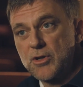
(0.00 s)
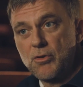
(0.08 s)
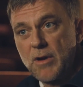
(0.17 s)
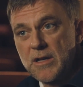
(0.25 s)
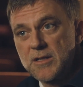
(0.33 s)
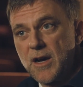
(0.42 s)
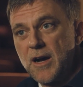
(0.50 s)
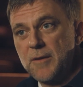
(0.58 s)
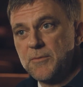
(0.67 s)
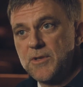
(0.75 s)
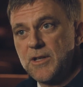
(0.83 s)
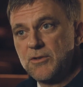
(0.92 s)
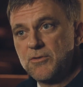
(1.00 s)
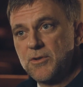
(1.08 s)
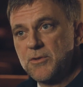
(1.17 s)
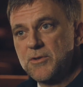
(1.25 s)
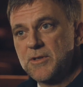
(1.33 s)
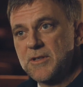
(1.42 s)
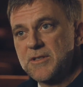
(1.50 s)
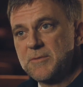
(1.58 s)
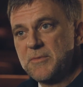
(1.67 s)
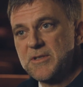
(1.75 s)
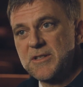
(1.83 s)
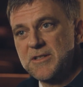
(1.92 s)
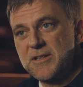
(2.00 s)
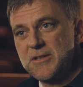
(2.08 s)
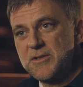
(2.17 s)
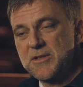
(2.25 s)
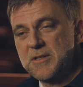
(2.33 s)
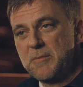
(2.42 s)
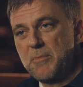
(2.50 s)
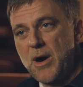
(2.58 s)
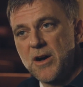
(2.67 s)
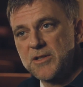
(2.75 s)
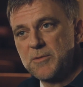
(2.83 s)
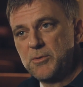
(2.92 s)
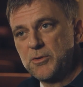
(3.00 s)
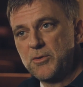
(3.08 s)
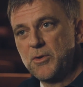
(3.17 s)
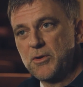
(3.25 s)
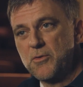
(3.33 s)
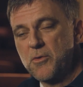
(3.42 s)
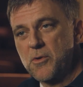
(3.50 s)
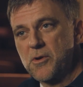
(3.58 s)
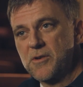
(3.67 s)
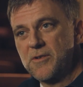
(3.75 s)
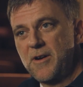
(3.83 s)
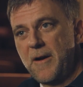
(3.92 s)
is a great time to introduce this. It's, it's just impossible to ignore